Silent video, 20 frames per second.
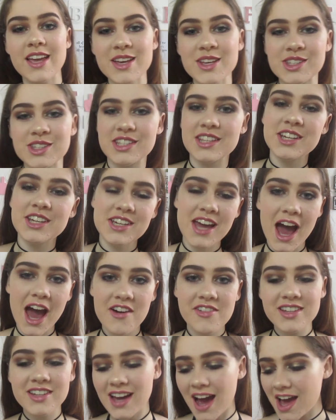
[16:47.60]
So there you
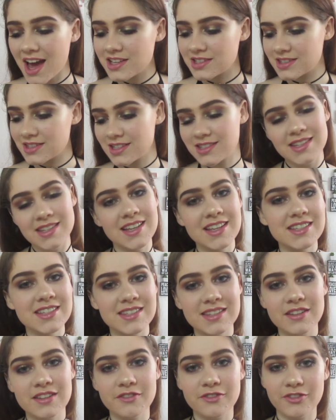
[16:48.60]
have it, guys. This is
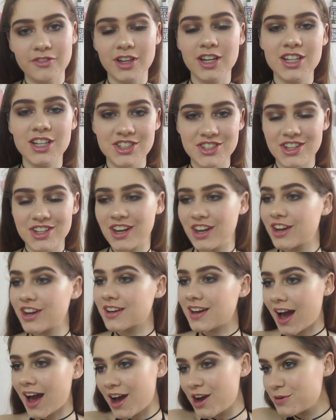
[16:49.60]
the finished
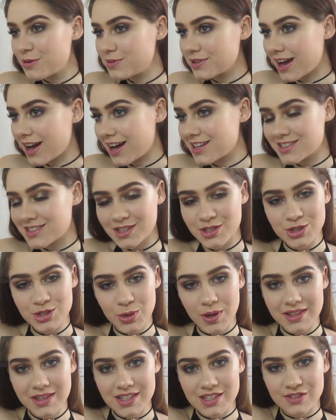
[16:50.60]
look. I hope you guys
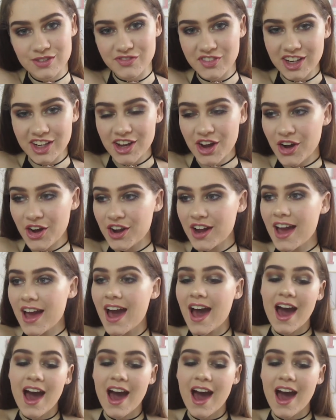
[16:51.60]
enjoyed this video.